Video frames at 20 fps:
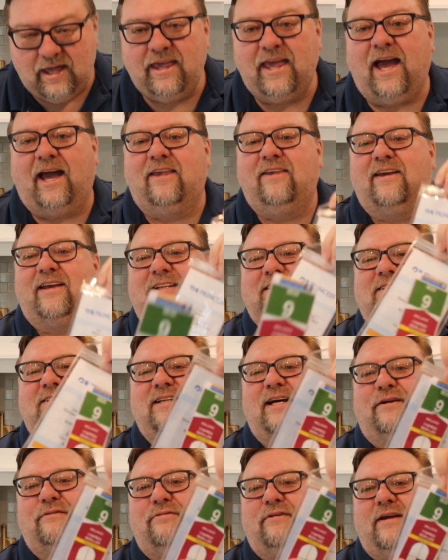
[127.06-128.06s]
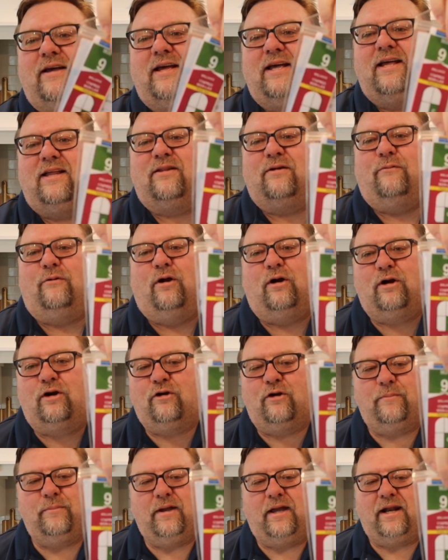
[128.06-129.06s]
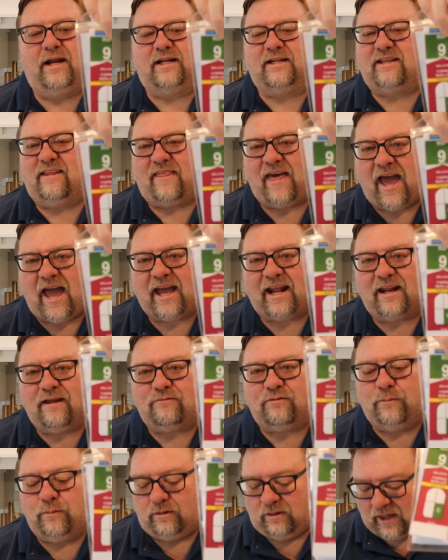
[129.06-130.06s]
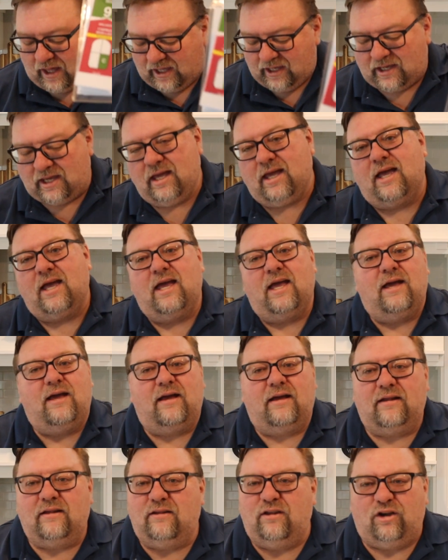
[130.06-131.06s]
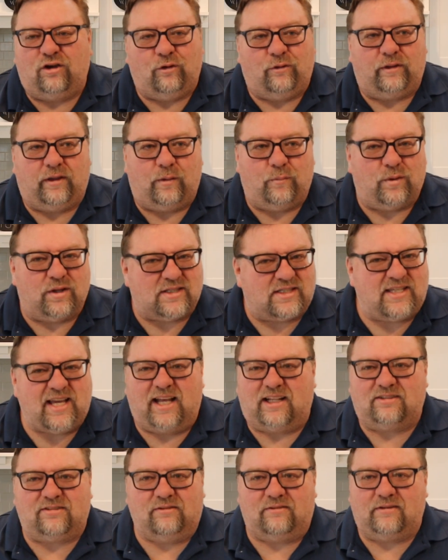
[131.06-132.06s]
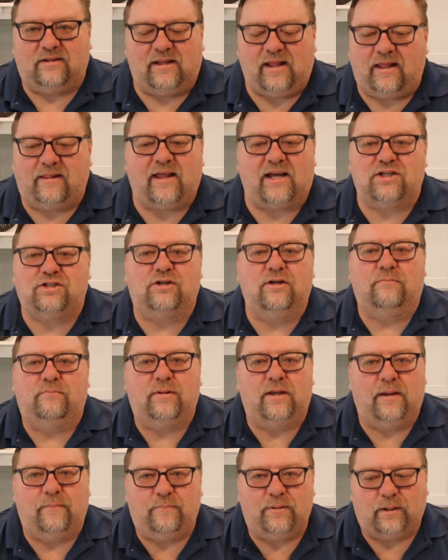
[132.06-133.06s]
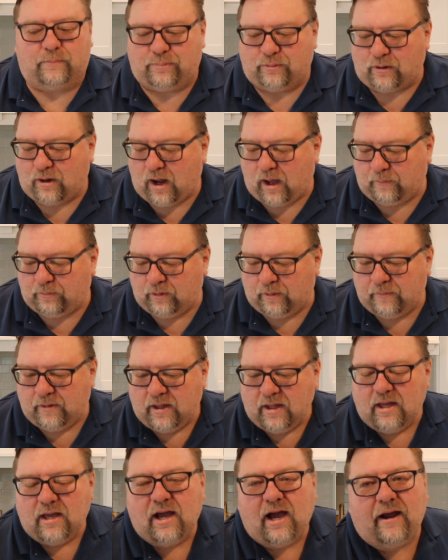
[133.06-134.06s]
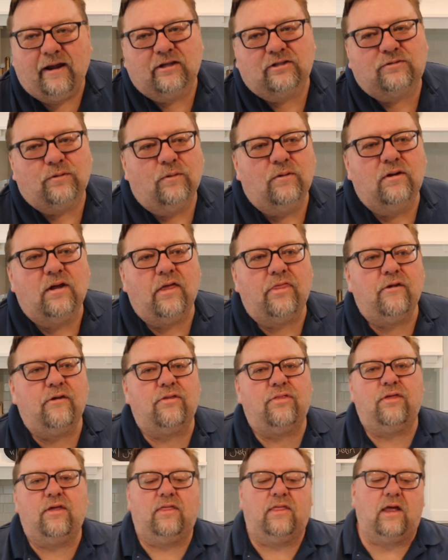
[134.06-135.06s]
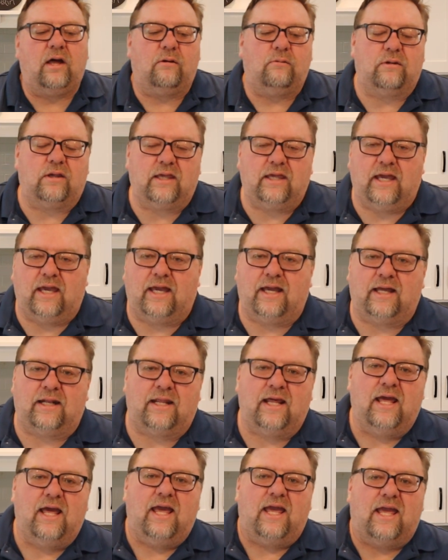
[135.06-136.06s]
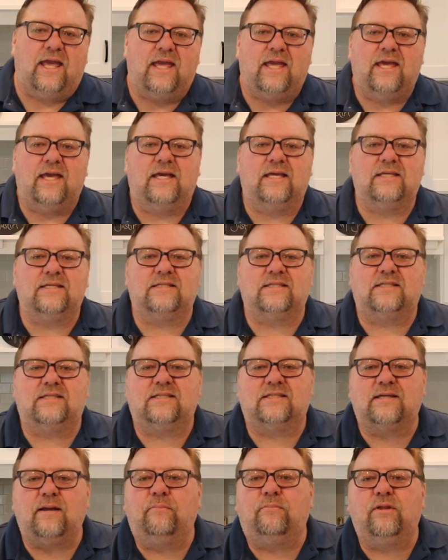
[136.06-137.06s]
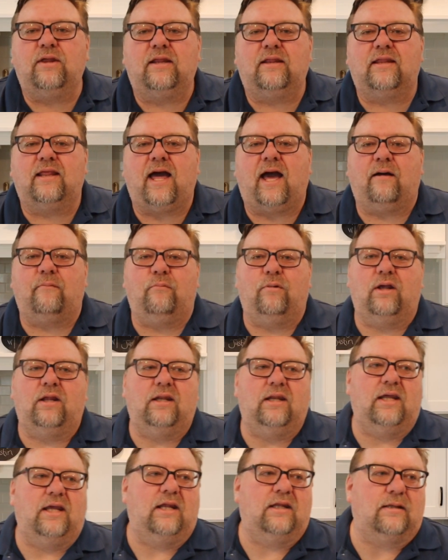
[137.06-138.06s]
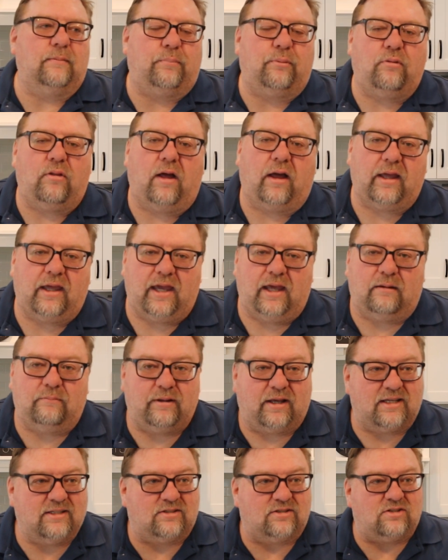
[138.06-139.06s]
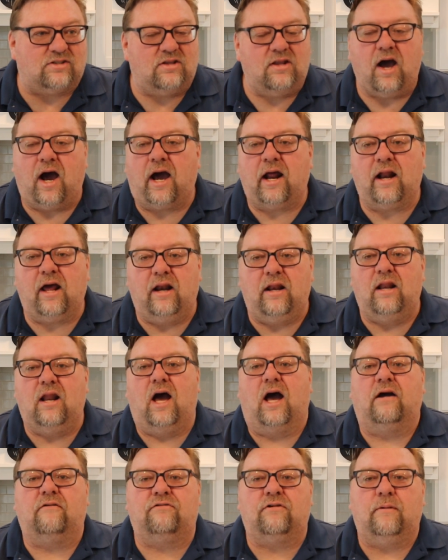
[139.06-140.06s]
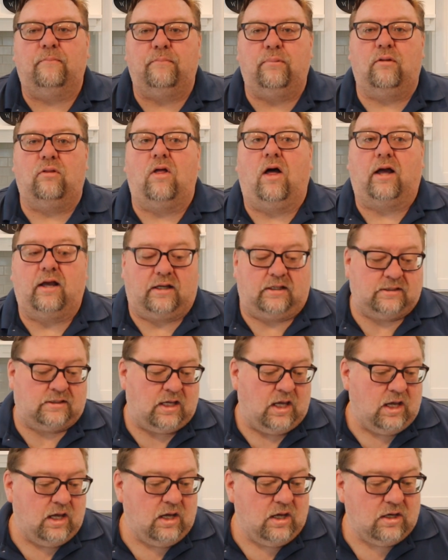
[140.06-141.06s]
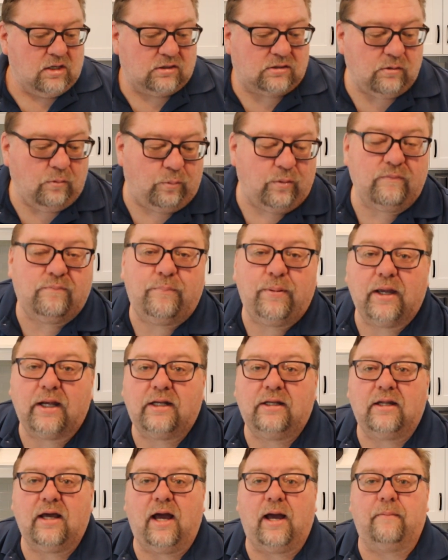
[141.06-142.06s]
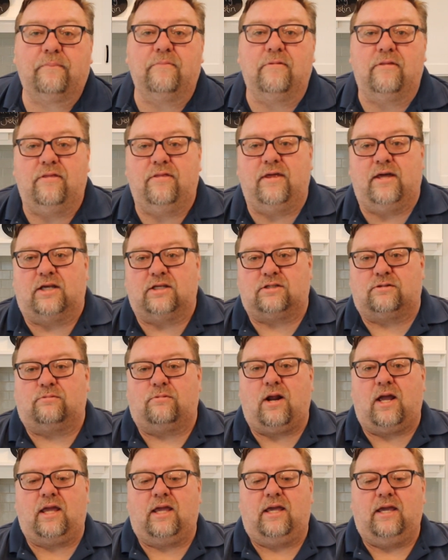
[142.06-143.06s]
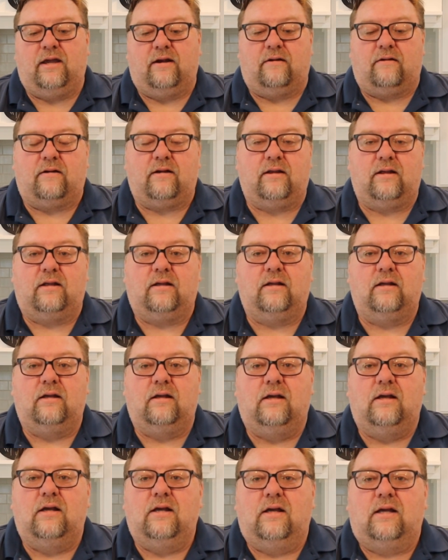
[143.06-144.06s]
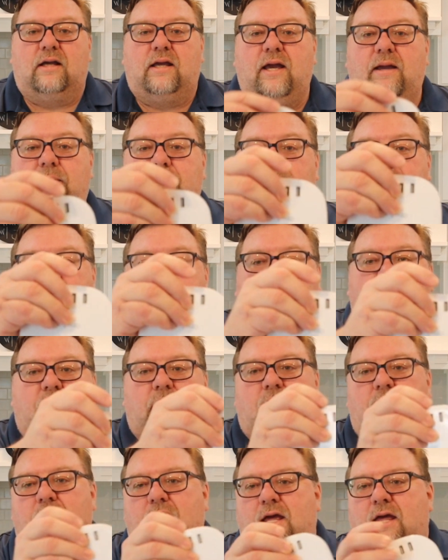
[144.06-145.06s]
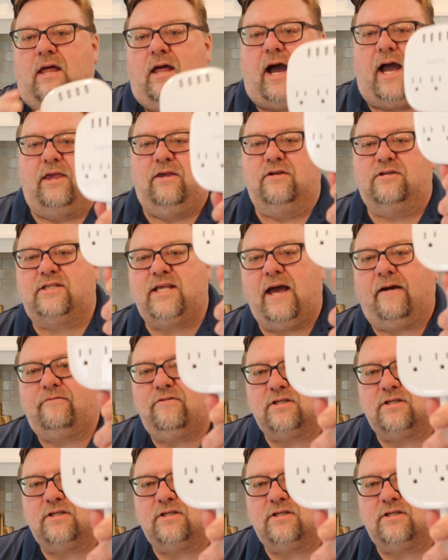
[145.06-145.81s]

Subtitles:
Yeah, you can stuff the Royal Caribbean into that if you would like. You can only get one set, so that shouldn't be a big problem. All right, so another thing that we get is something that we need to plug in because there's not enough plugs. So we've picked up this right here, okay? I used to have